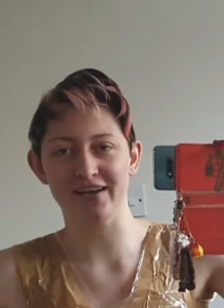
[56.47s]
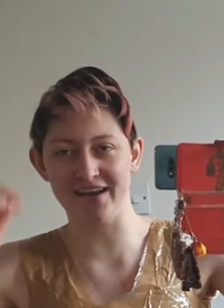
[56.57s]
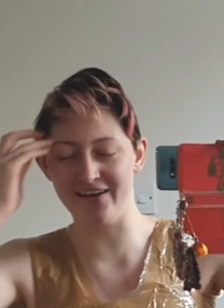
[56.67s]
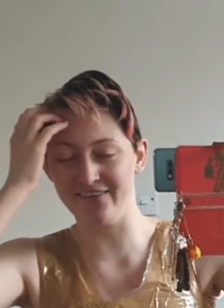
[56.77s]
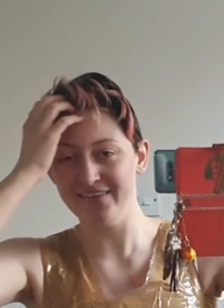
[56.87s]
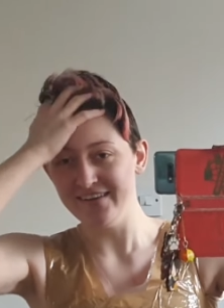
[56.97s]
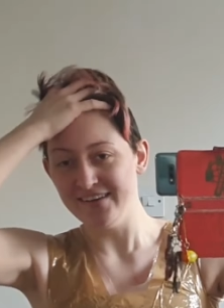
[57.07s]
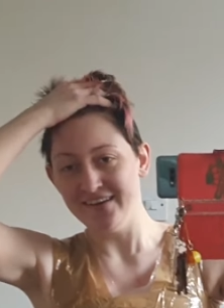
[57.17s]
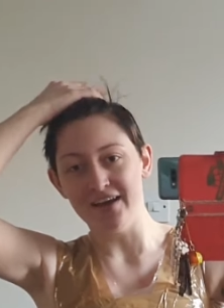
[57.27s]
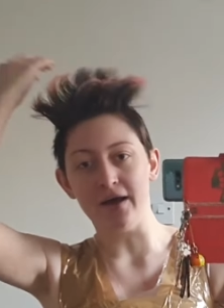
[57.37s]
now.
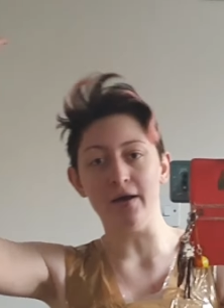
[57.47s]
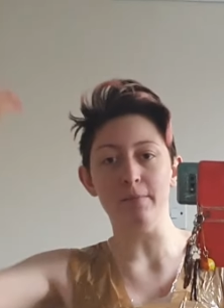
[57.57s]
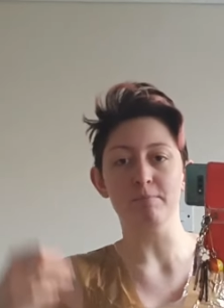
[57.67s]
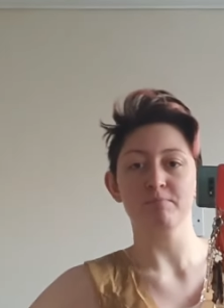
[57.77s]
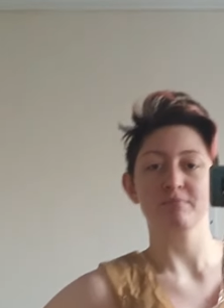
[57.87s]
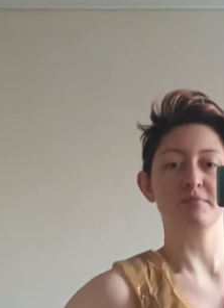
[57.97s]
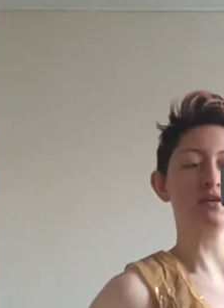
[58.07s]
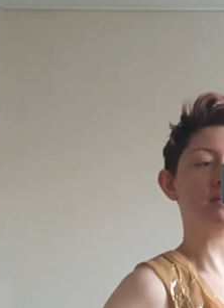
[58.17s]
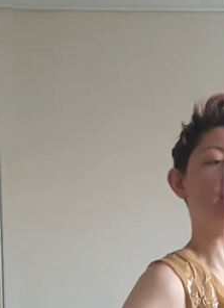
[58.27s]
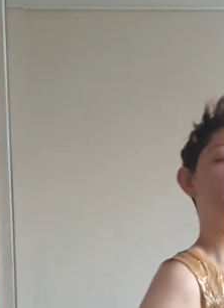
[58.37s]
But
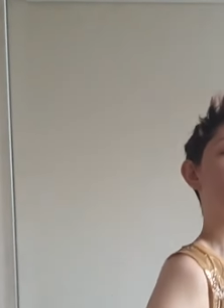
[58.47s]
you know, the